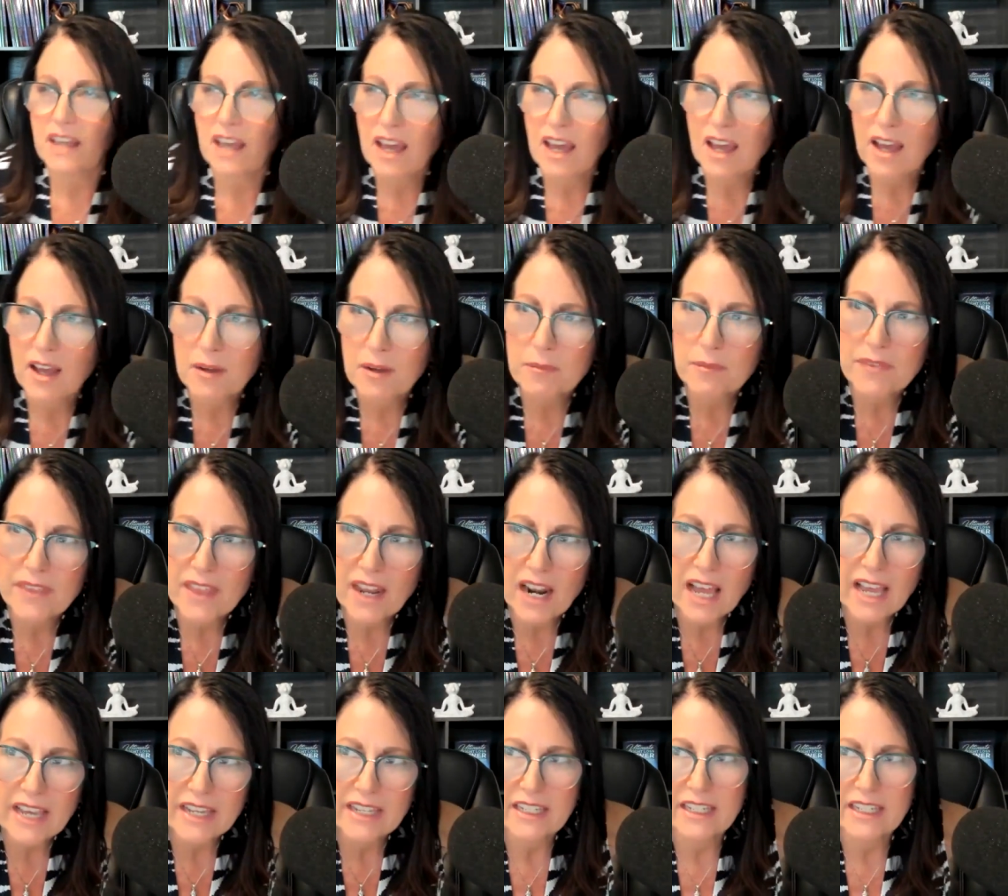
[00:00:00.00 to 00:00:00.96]
um, that
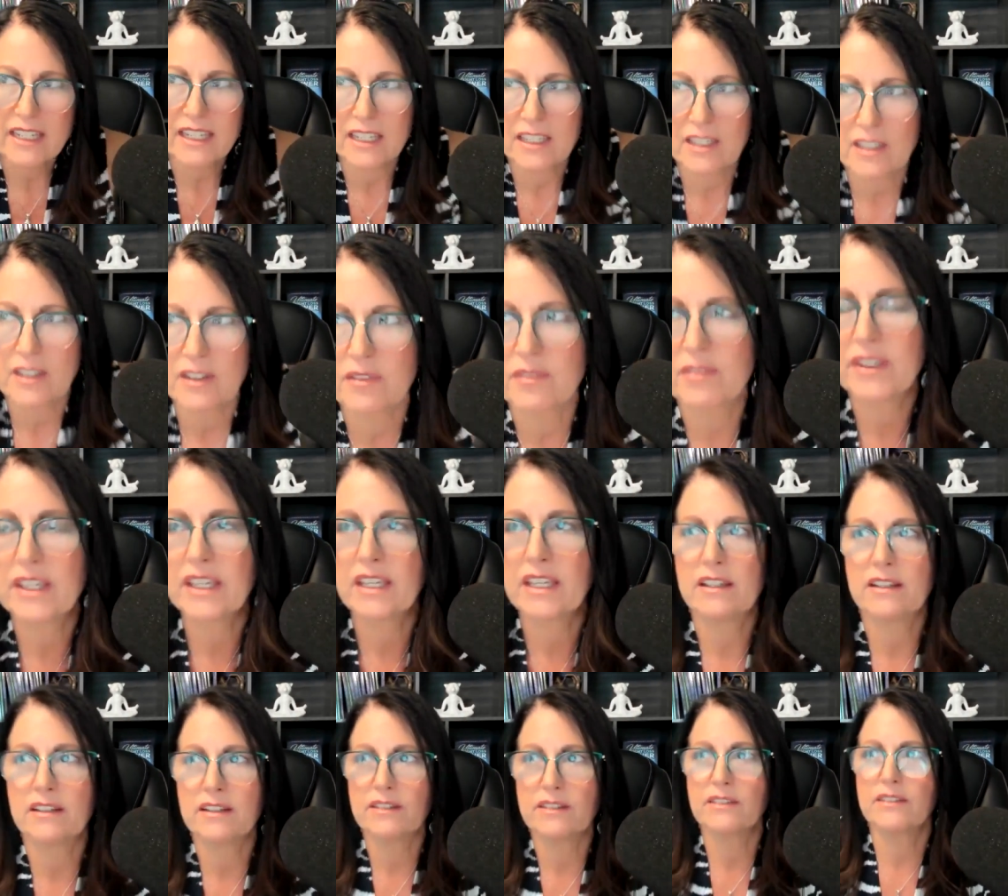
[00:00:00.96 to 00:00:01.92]
I could give
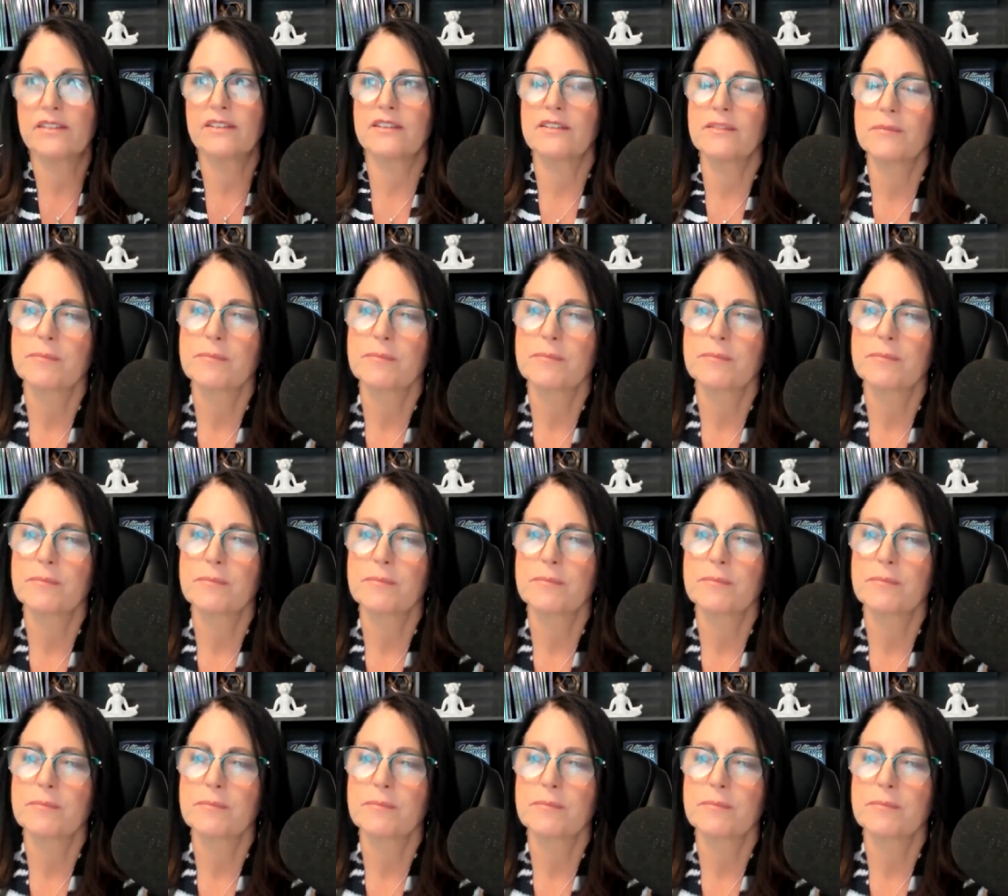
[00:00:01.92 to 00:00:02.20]
is,